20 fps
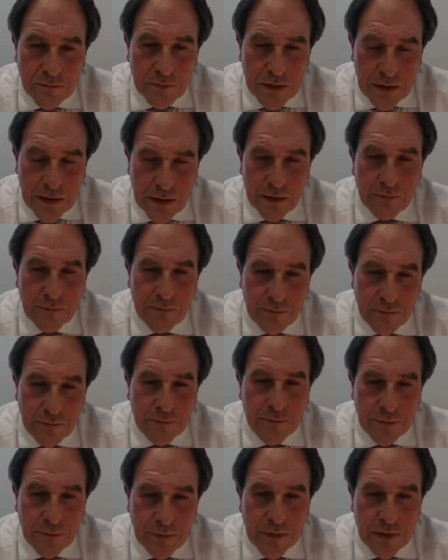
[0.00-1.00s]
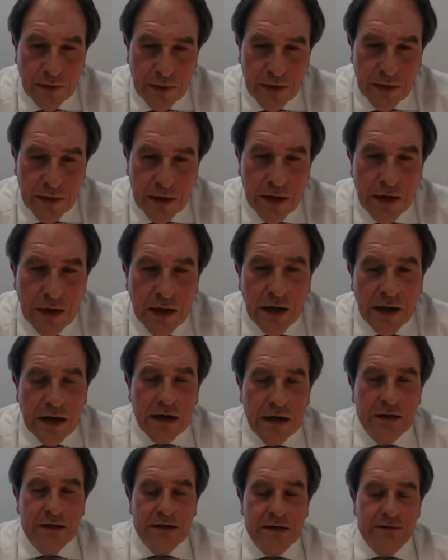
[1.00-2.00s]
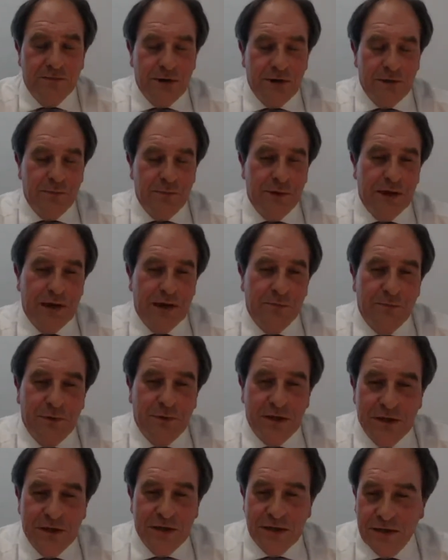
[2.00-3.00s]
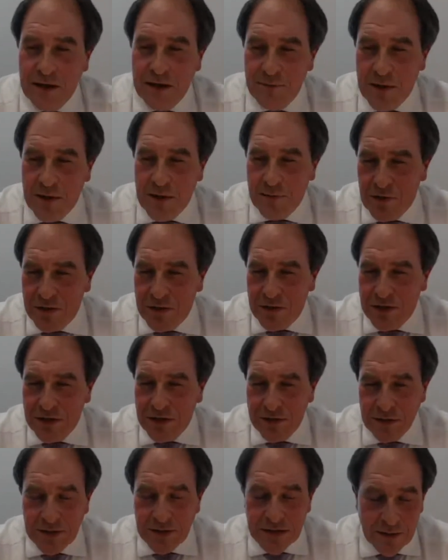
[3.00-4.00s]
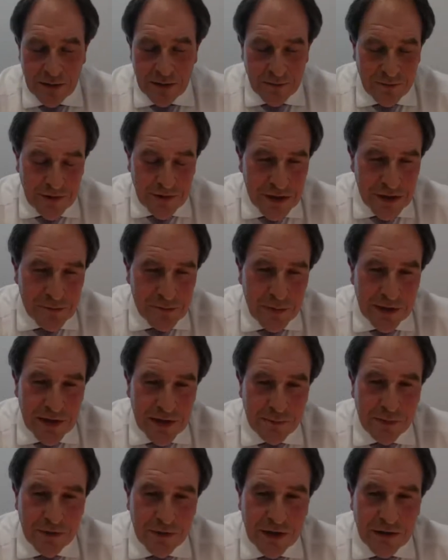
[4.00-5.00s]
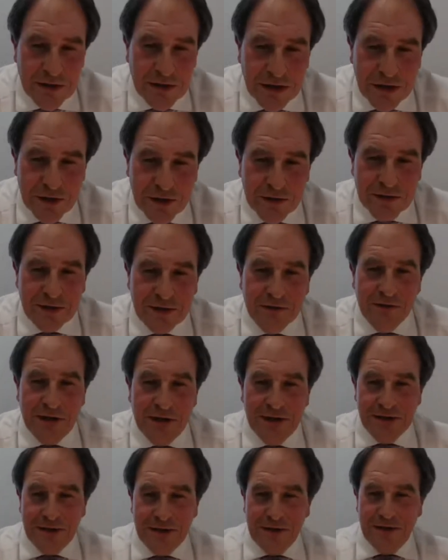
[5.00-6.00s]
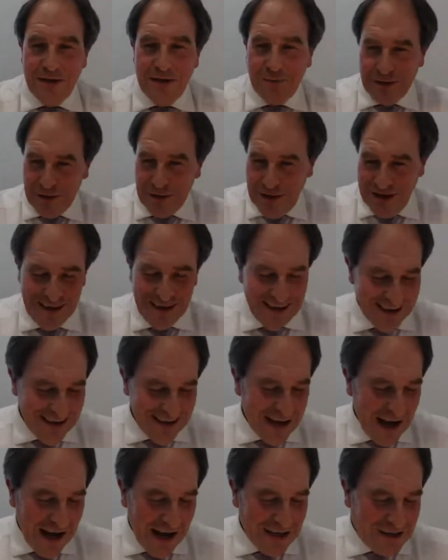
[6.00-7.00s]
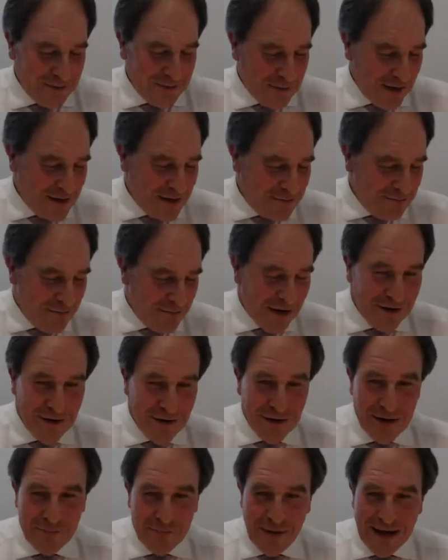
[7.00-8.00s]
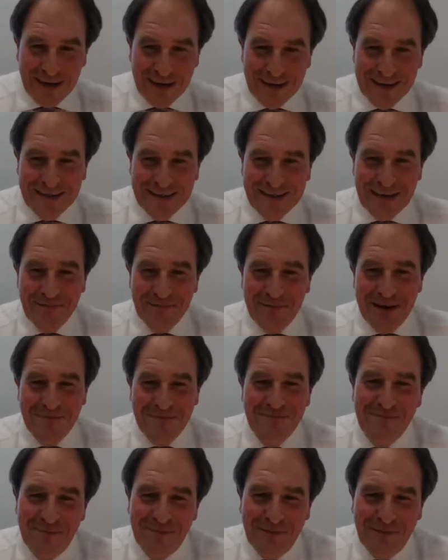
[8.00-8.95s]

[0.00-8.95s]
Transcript: Yeah. And if I pick up, just I'm, I'm, conscious of the time. If I just pick up on those issues at the very start, and I'm sorry, as, as our only panelist, I, am